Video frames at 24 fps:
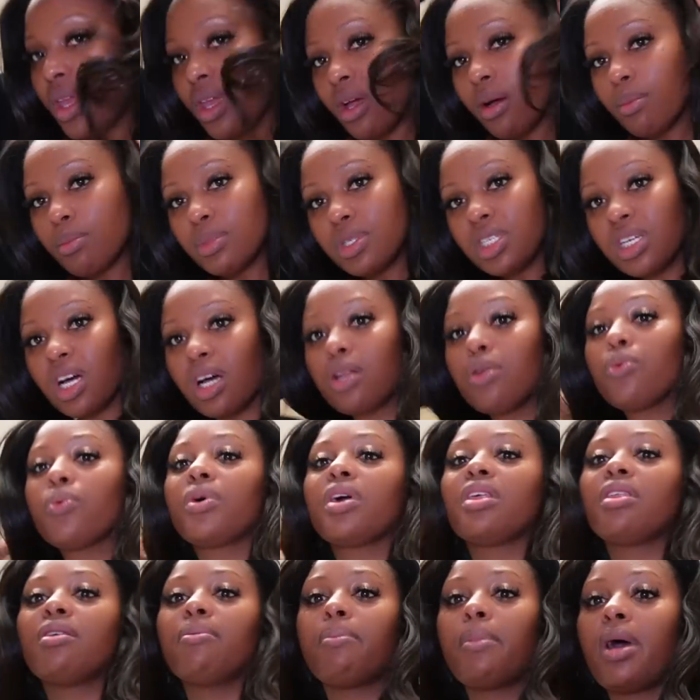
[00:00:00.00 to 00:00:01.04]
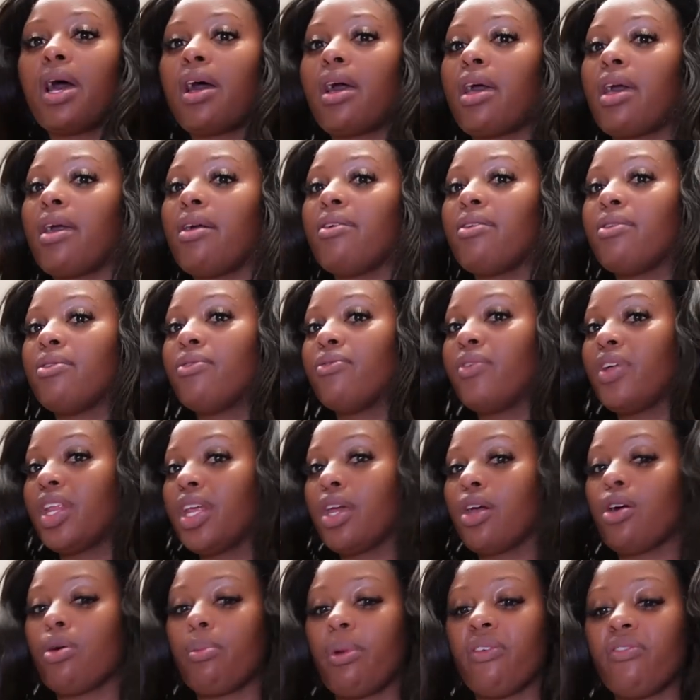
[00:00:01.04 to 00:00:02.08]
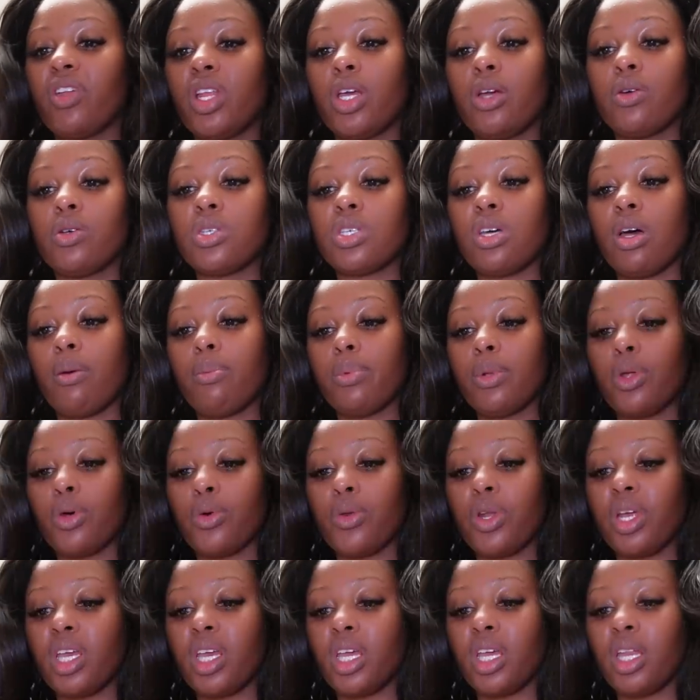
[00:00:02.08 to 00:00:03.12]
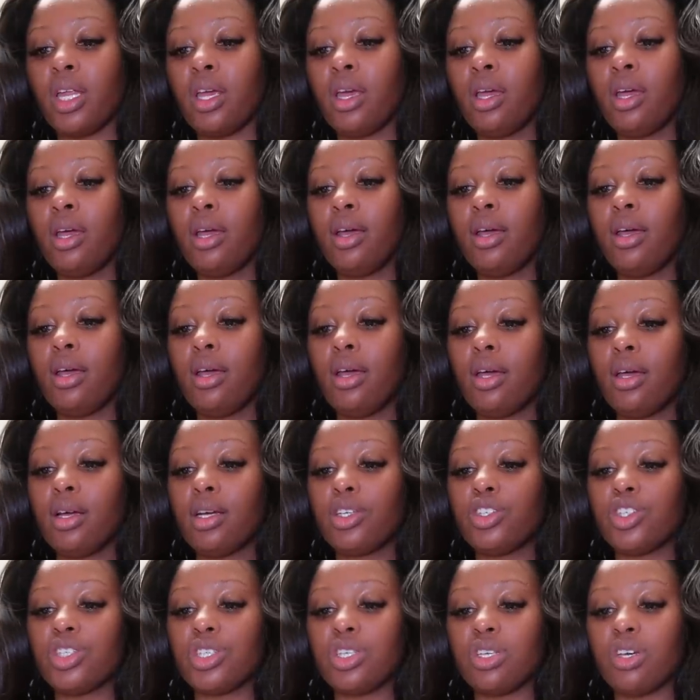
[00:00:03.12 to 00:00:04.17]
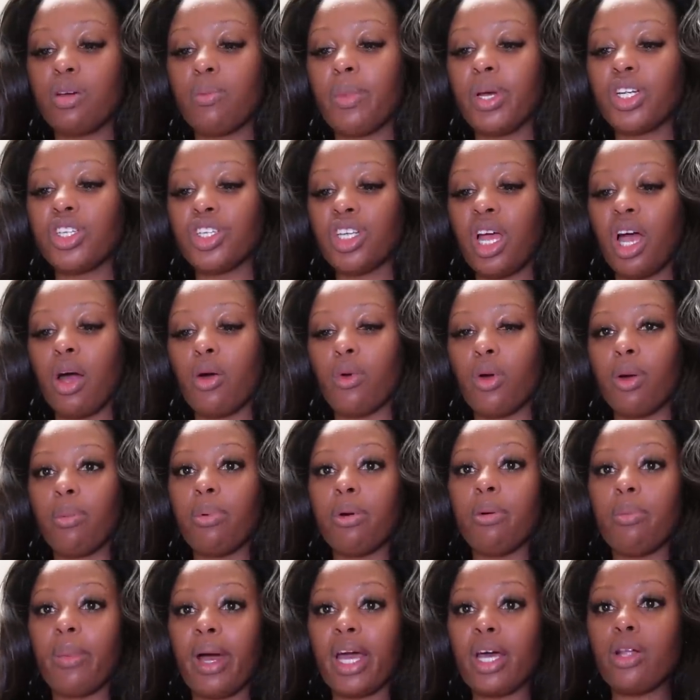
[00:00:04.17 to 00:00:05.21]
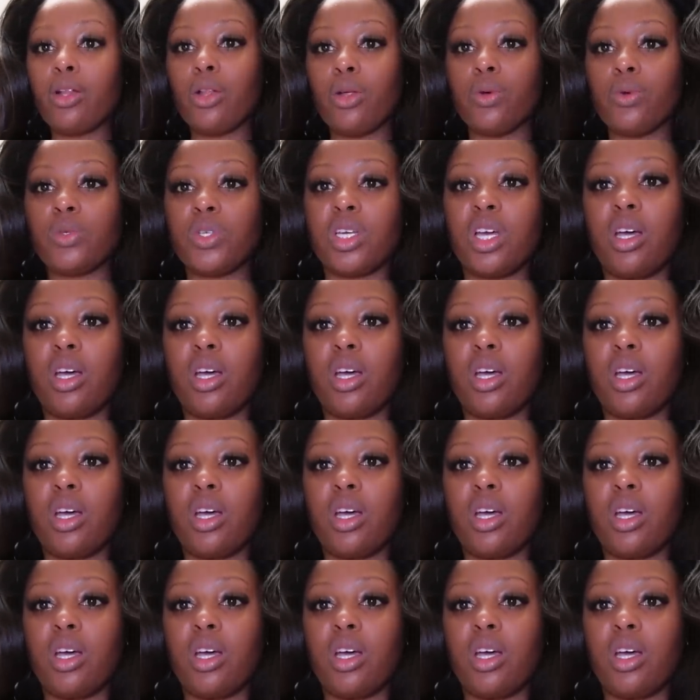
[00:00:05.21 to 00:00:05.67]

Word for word: I'm done with my video. My video is uploaded. Just took my shower, put my clothes